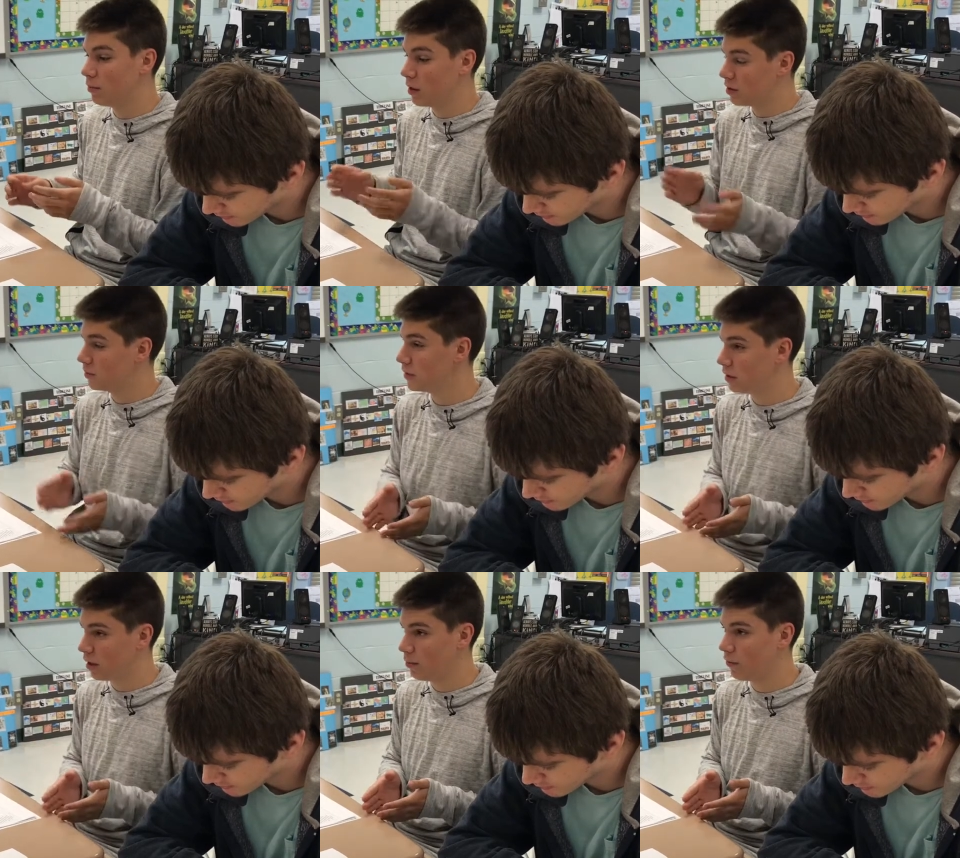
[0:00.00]
Speaker 1: The Muslims had
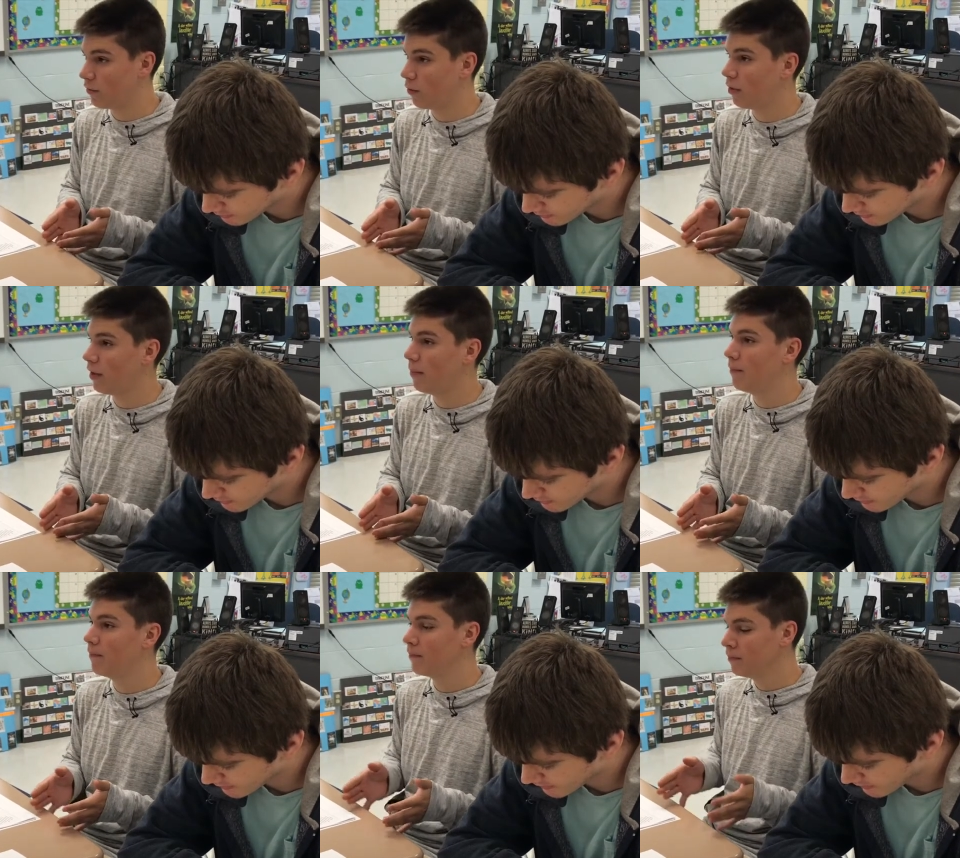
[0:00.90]
done it before them,
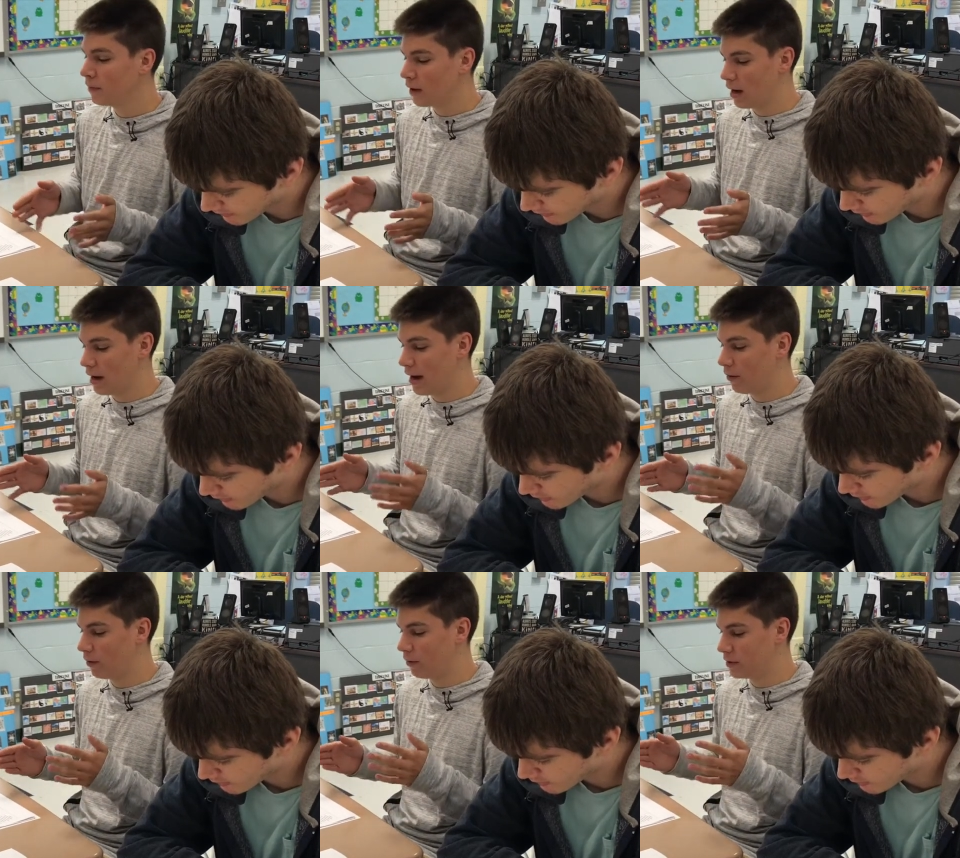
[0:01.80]
and
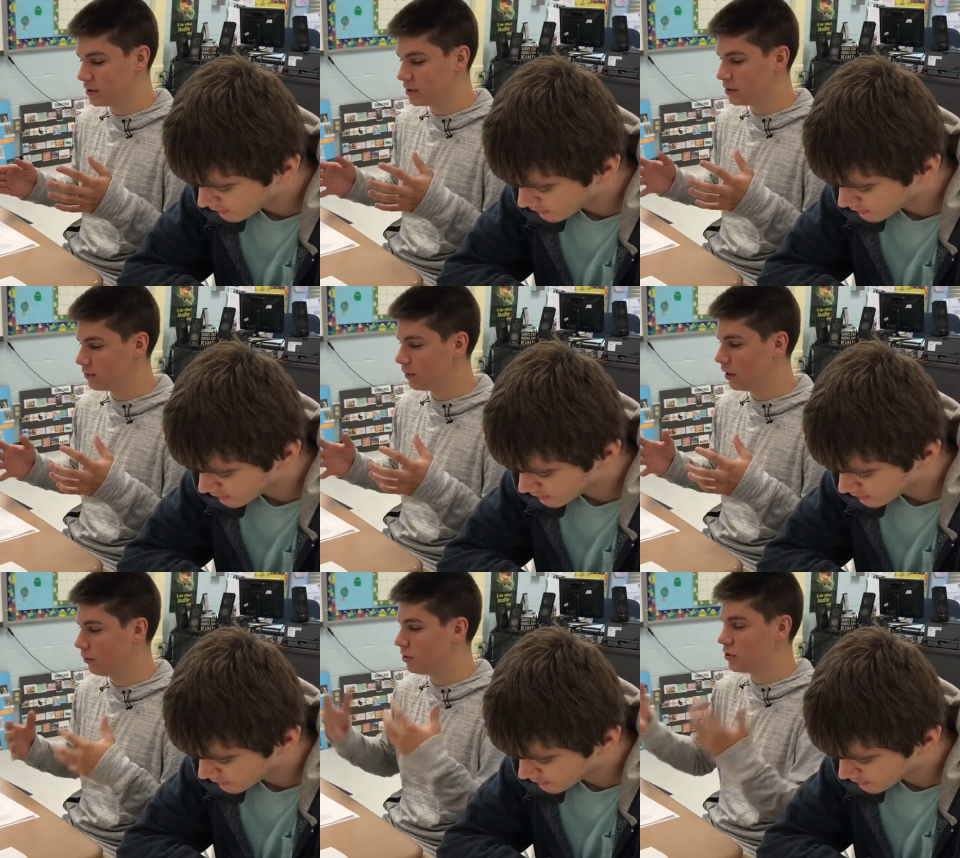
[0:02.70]
now it was, you
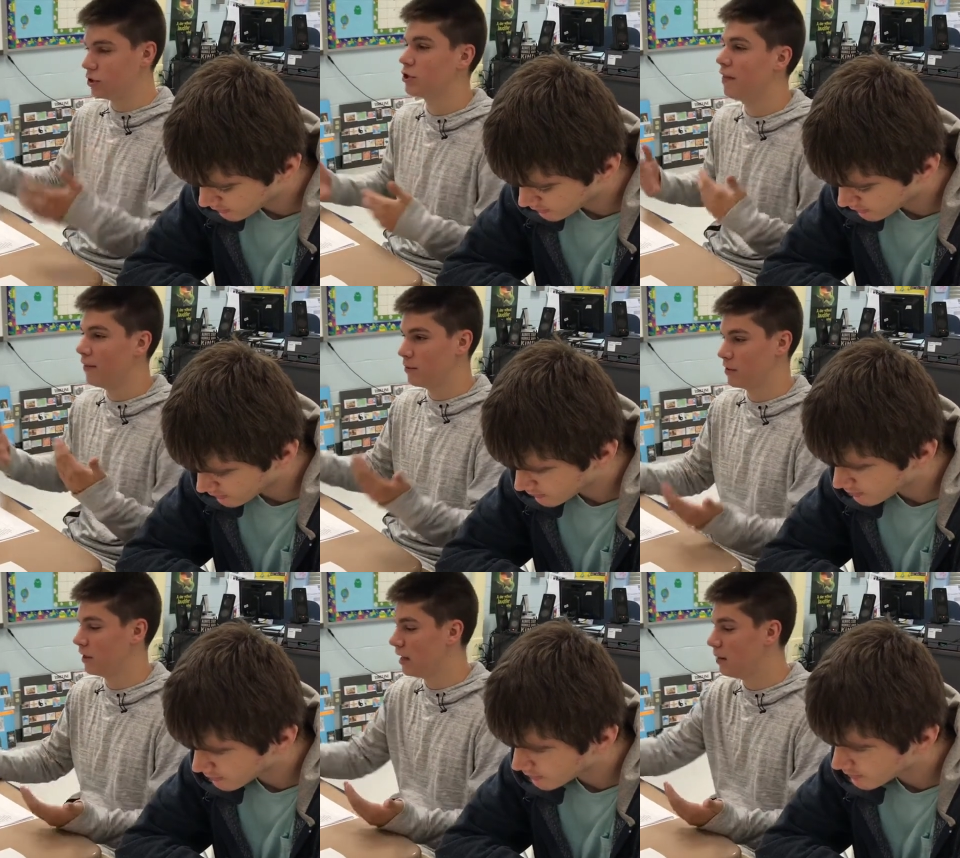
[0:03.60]
know, just a trend that was
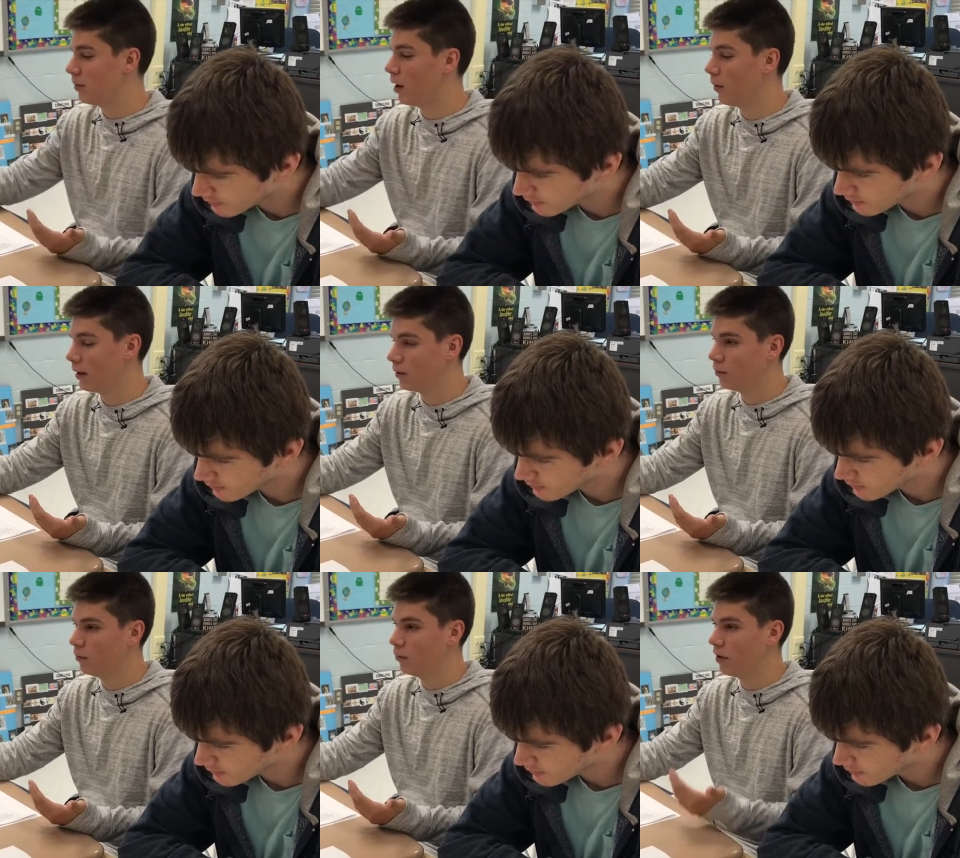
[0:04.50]
going to keep going
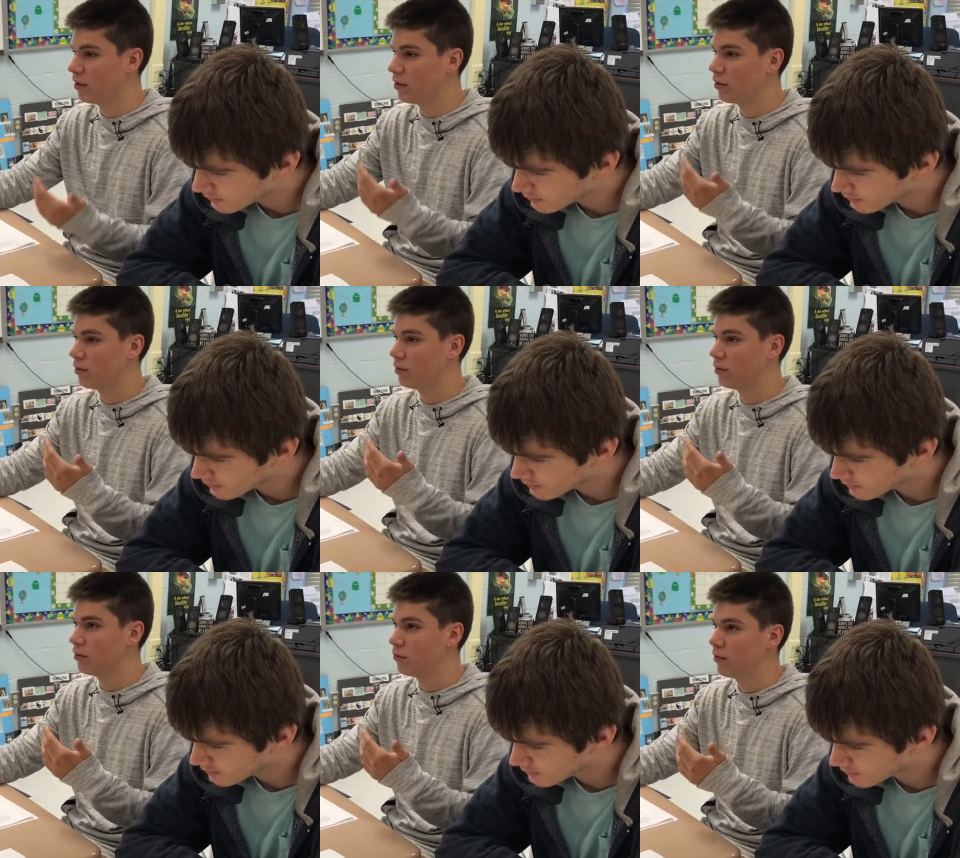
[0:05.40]
with
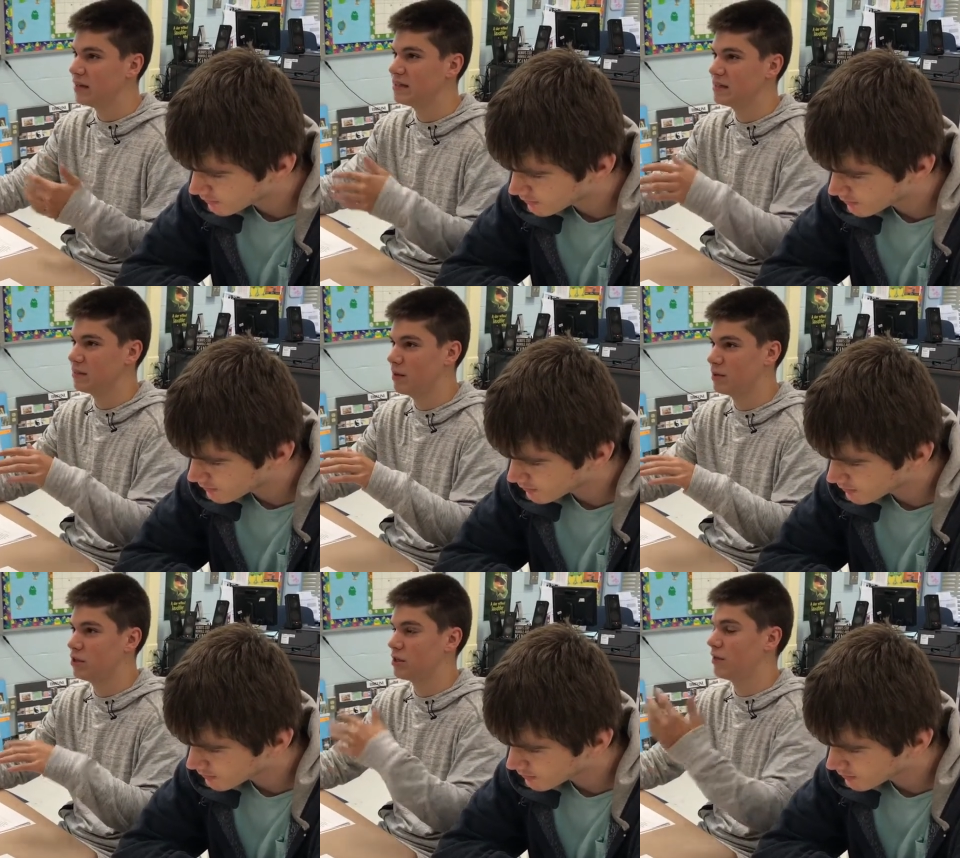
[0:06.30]
racism as
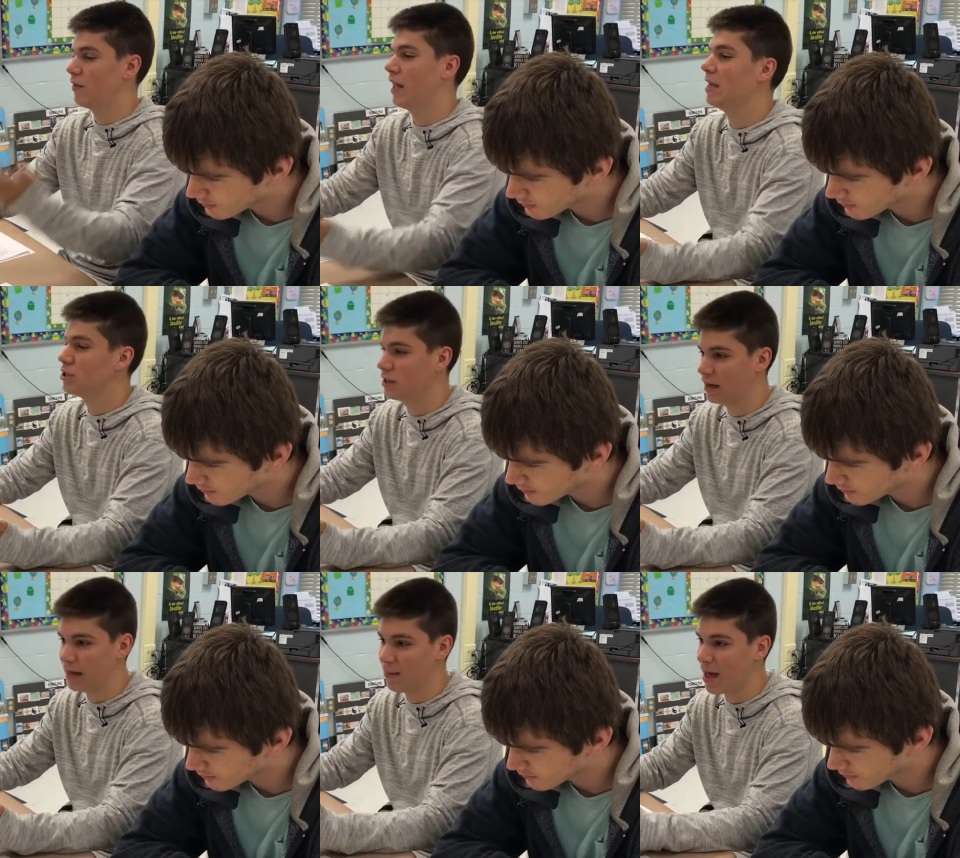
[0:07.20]
a justification
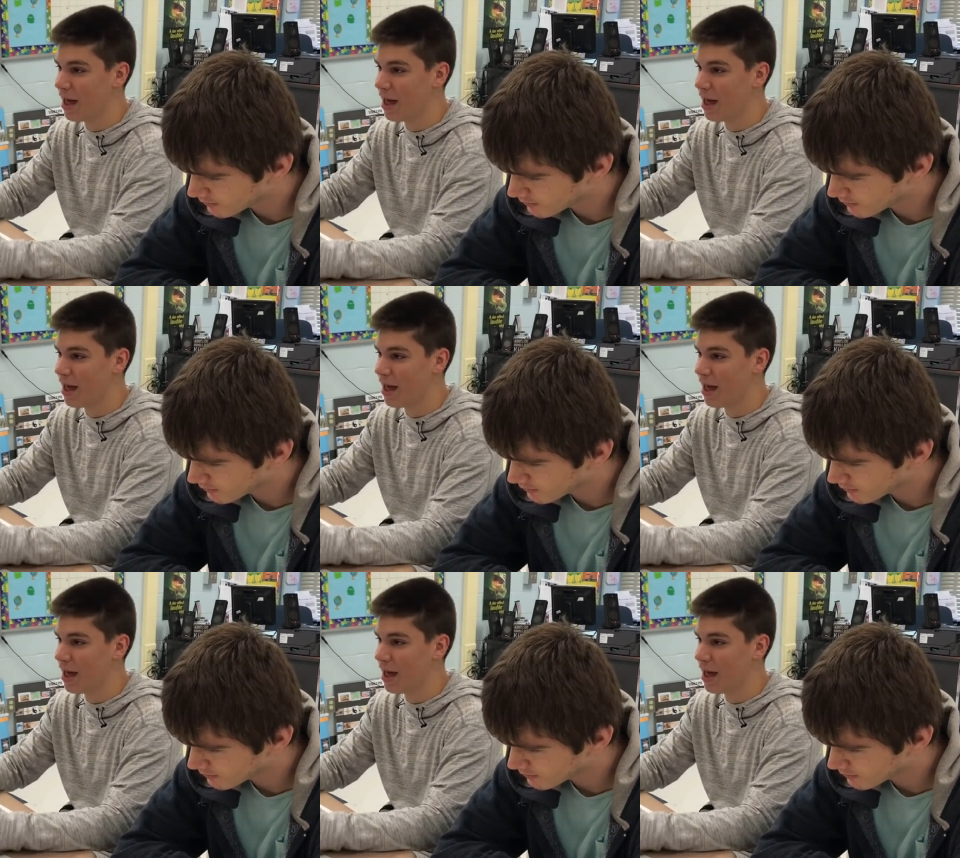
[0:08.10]
that came